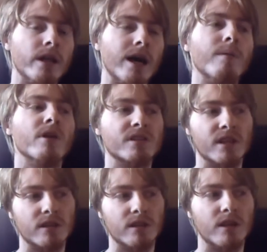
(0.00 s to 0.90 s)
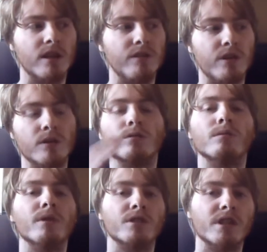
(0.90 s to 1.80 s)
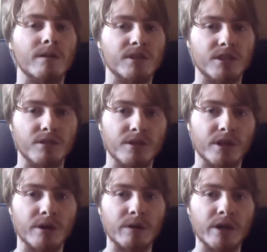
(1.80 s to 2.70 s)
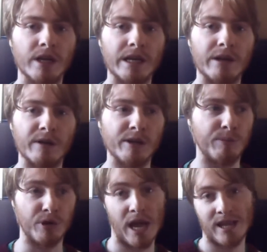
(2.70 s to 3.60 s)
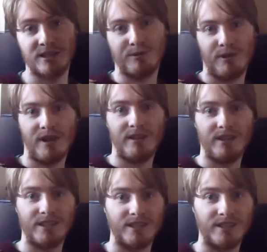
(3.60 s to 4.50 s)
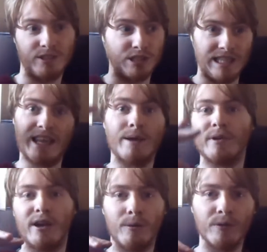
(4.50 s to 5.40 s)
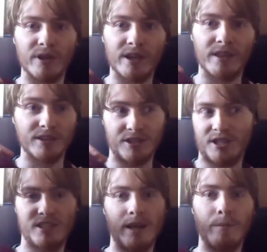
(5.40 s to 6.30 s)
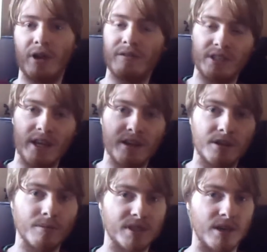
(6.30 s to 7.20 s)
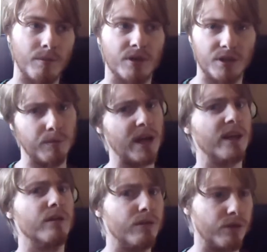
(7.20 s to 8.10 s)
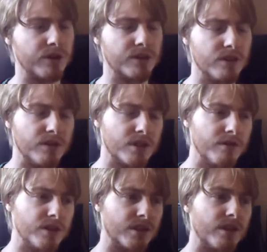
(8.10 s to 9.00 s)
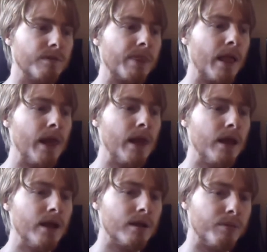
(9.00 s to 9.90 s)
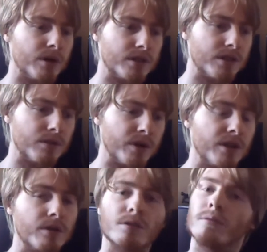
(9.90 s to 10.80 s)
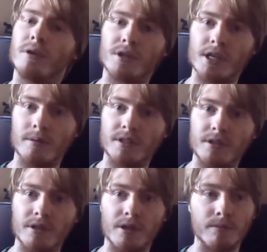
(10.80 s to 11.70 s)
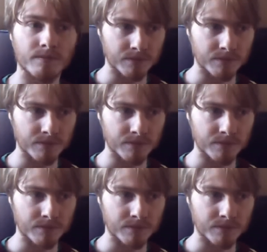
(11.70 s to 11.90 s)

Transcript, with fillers: Now, I'm not saying that if you go into a motion capture studio, you know, you put your hands up like this and just let them get on with it and then just accept whatever day it comes out, because you're paying for a service, obviously. But when you go into a motion capture studio,